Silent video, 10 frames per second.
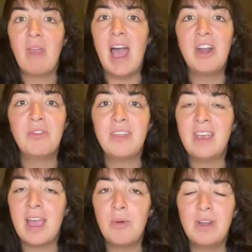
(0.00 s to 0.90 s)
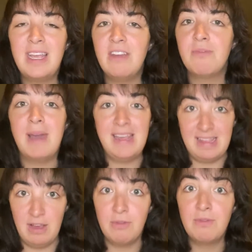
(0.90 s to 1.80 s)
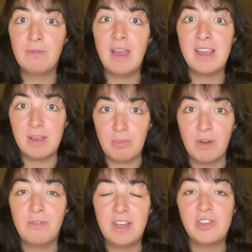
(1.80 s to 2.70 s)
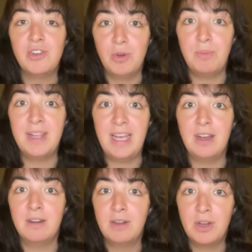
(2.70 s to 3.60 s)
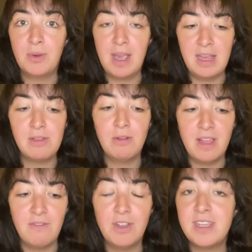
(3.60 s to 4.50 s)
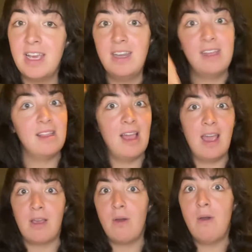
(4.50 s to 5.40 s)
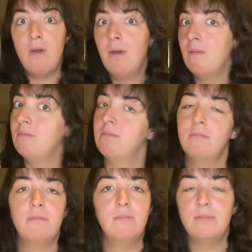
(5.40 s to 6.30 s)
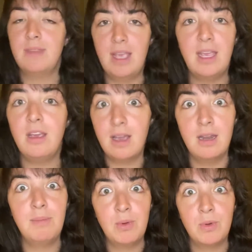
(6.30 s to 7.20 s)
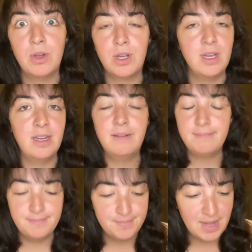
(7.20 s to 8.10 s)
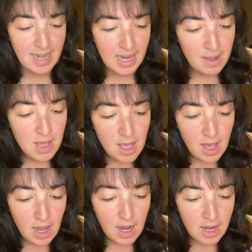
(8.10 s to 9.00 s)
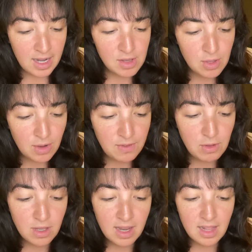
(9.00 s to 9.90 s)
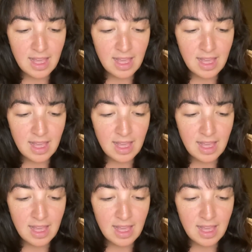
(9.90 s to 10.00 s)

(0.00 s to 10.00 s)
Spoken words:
I don't think I would give myself as a professional player, okay? So level 10 is like, you gotta be real good, okay? All right, so if you look at